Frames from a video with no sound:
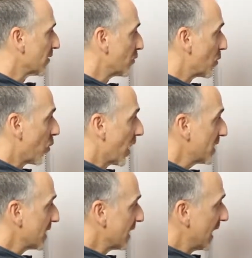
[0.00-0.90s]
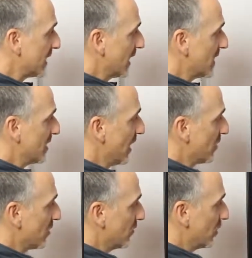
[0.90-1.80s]
If we wanted to get
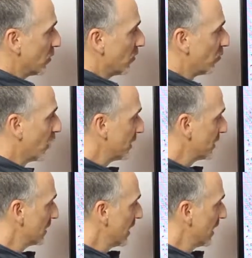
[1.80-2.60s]
another view of what